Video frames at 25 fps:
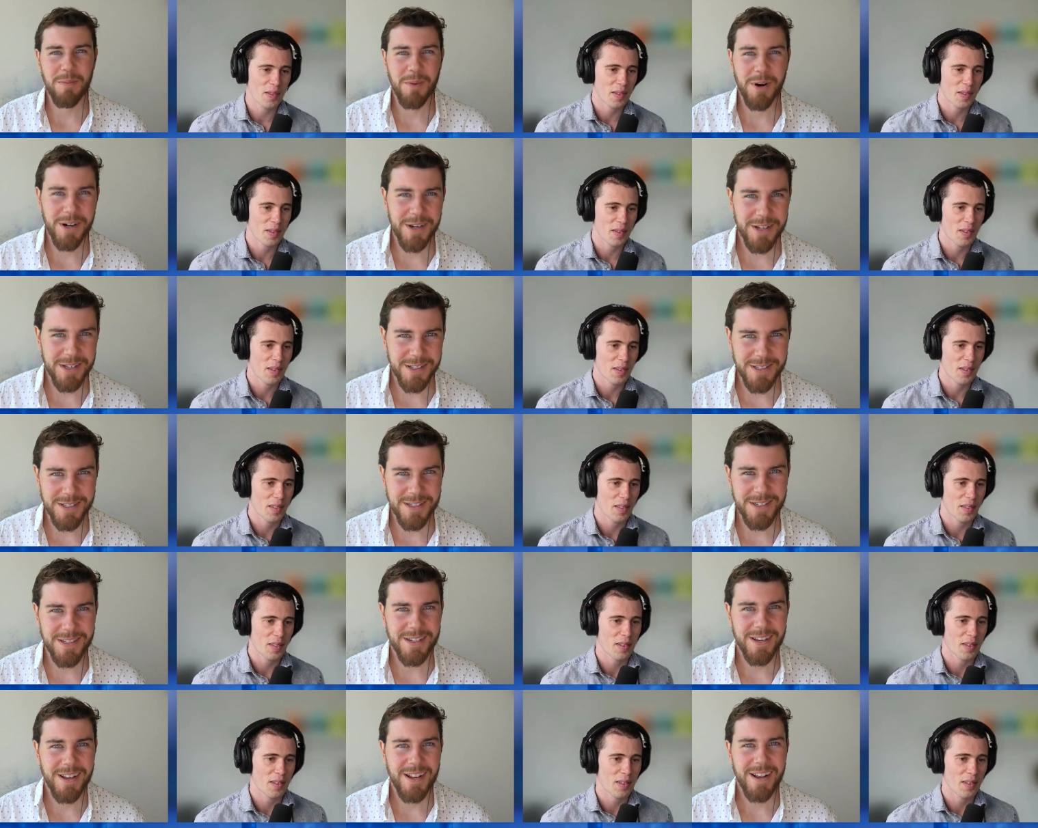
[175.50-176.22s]
Speaker 1: capital
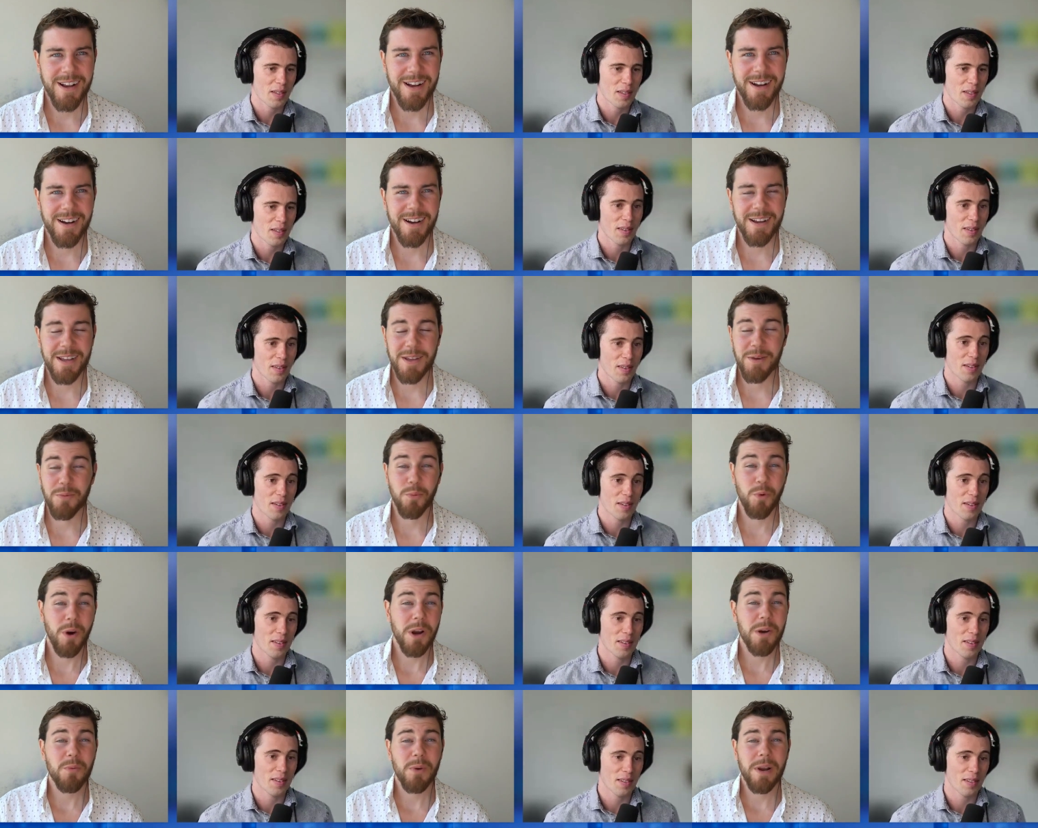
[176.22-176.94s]
markets
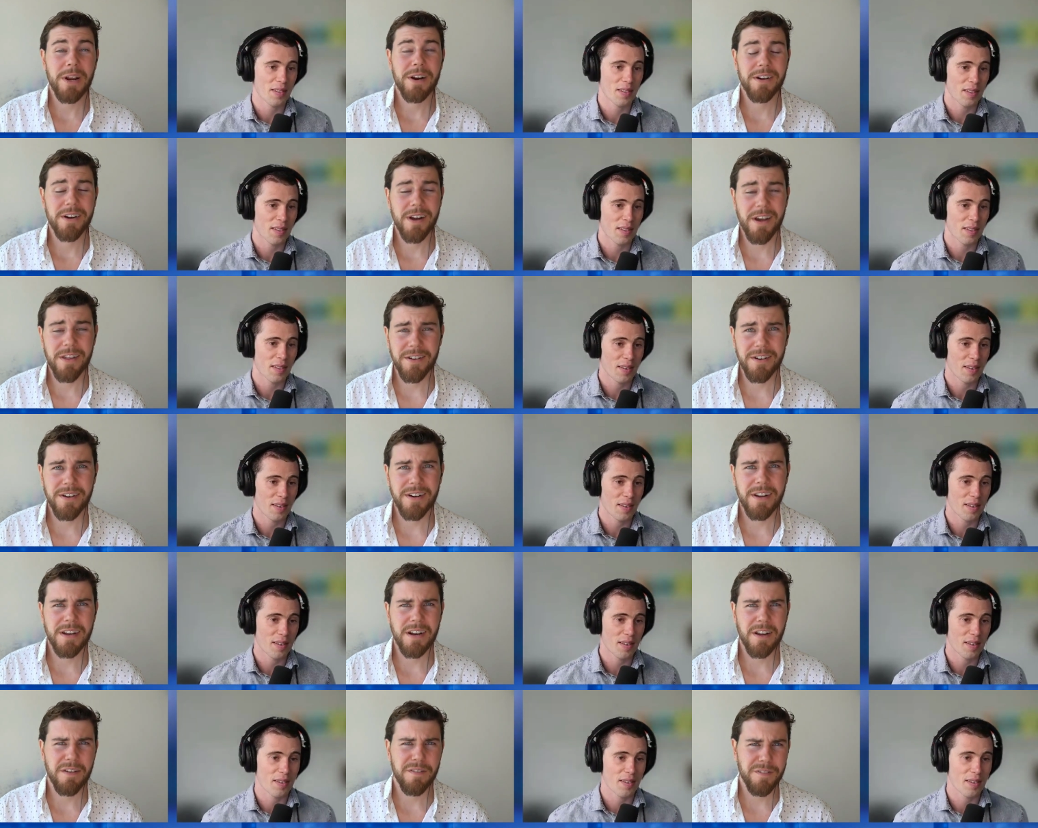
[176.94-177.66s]
uh, in one way or
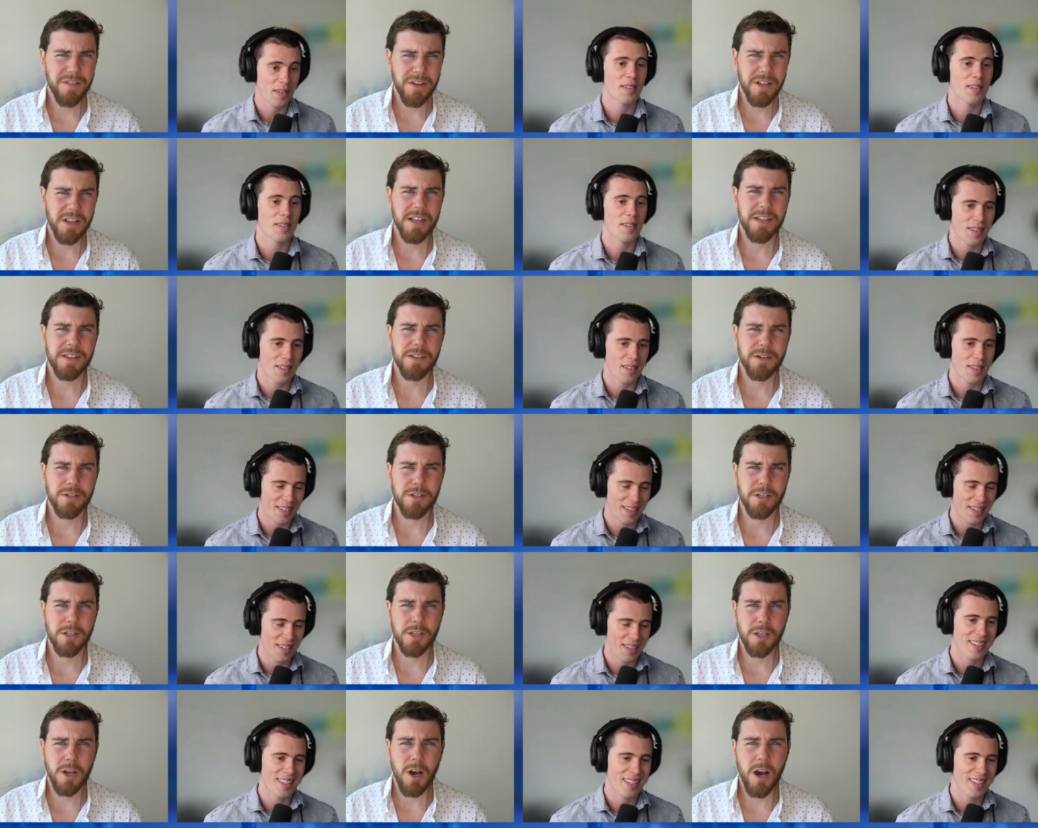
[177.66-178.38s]
another, and I feel
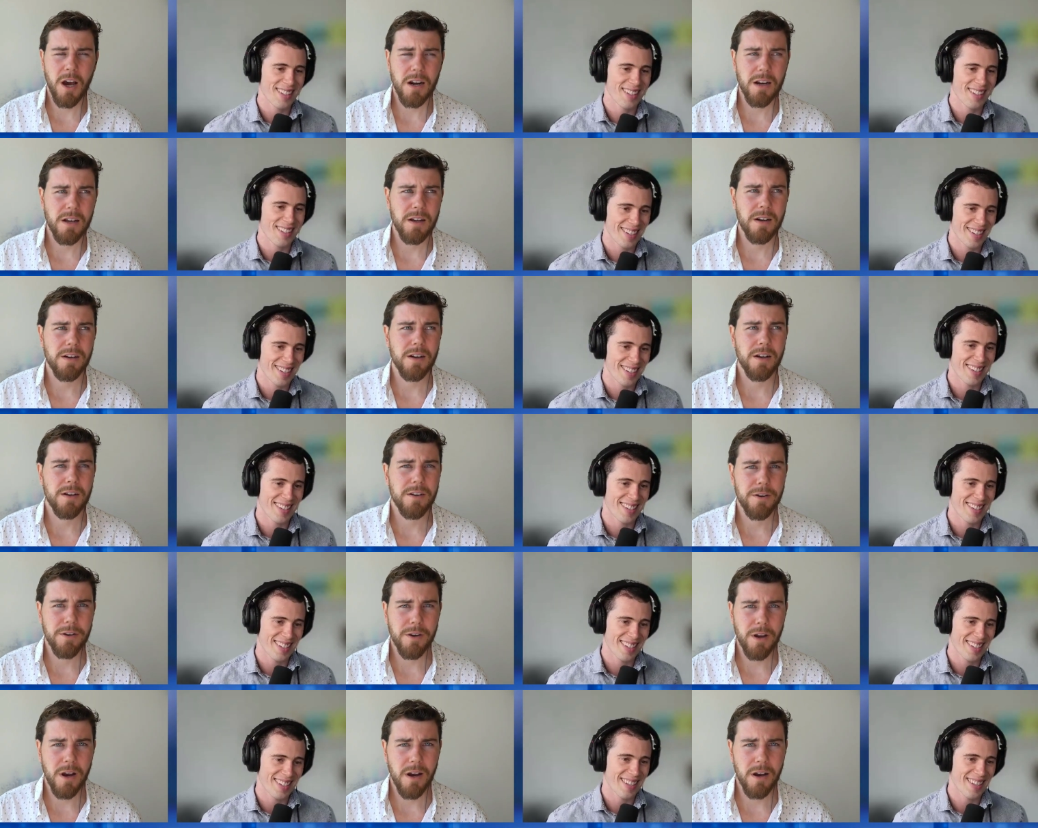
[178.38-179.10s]
like there's a
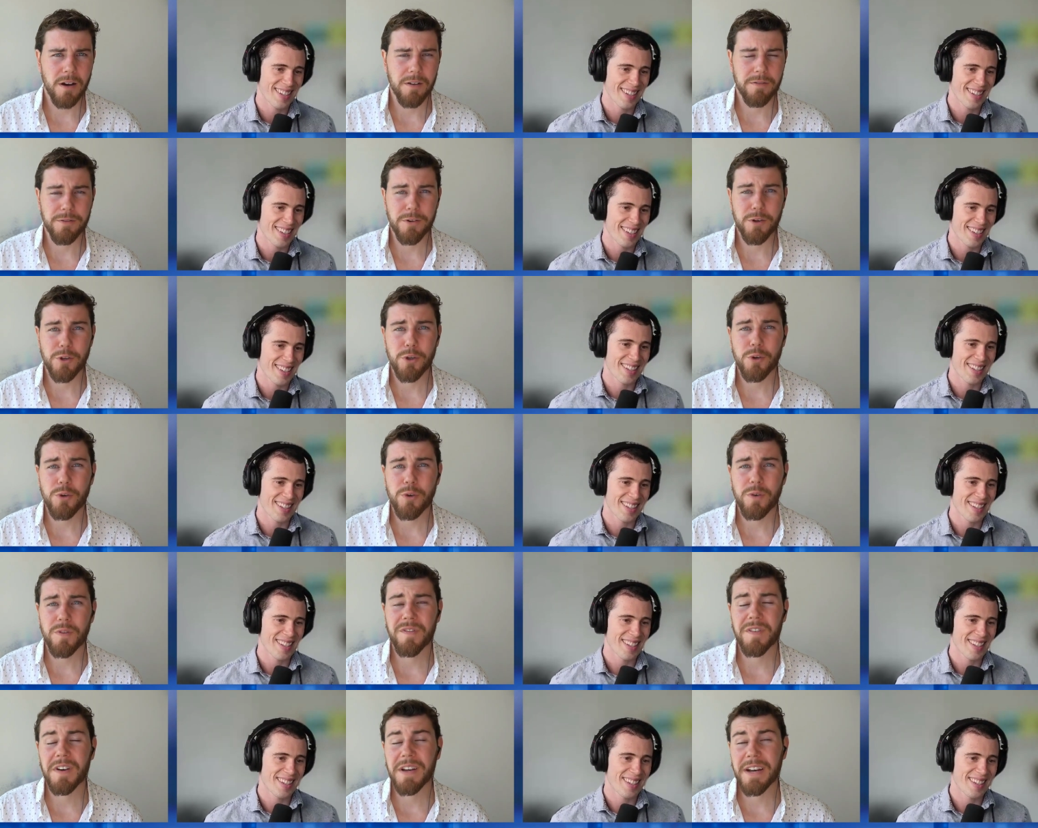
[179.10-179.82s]
lot of
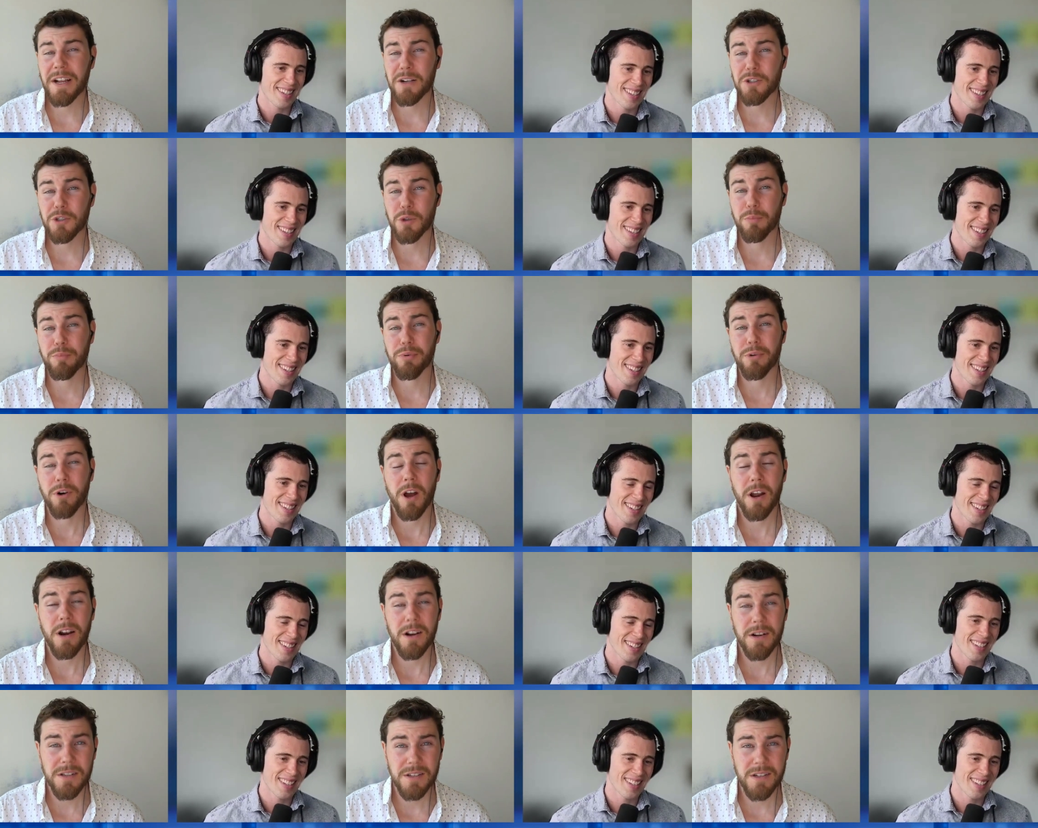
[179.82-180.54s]
new
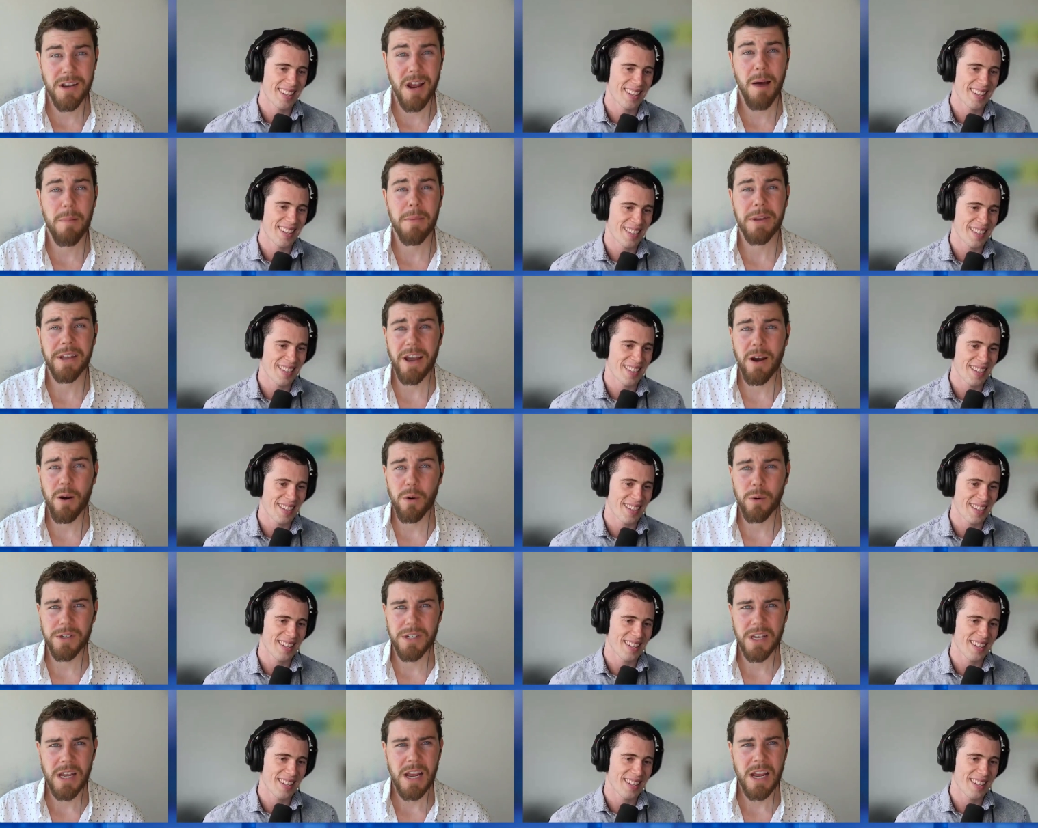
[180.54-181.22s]
financial products coming